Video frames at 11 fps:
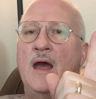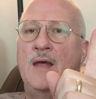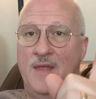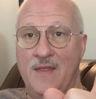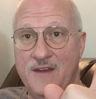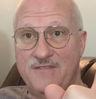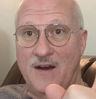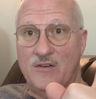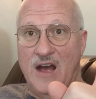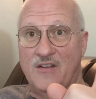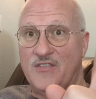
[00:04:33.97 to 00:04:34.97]
And then they
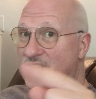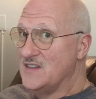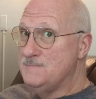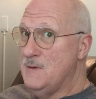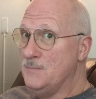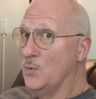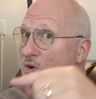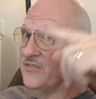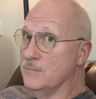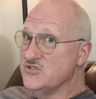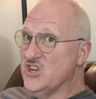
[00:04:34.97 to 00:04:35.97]
found out that these people were
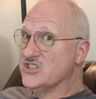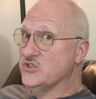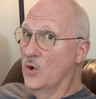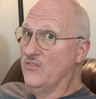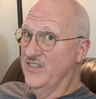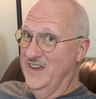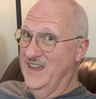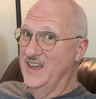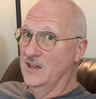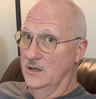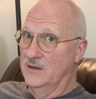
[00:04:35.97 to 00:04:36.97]
from just over the
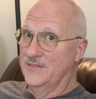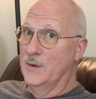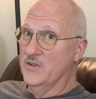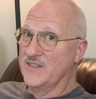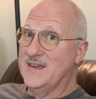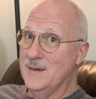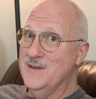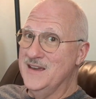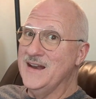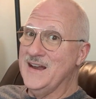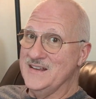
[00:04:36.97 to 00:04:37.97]
hill. They were the
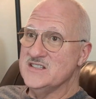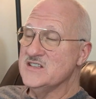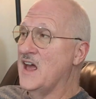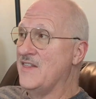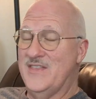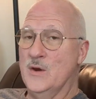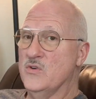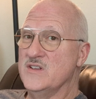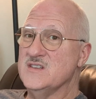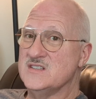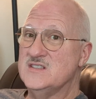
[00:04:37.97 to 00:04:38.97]
Gibeonites. They were
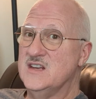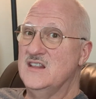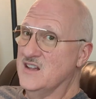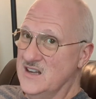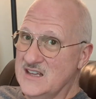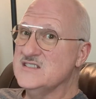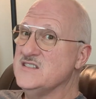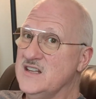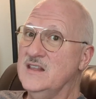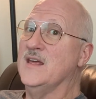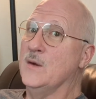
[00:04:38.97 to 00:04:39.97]
in the city, the next
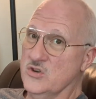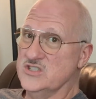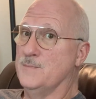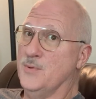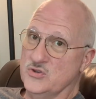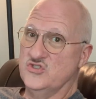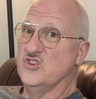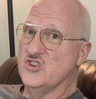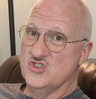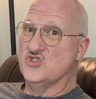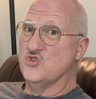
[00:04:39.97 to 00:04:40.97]
city they were supposed to
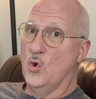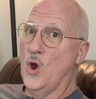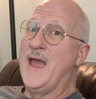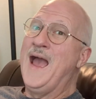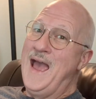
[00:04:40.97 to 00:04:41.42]
destroy.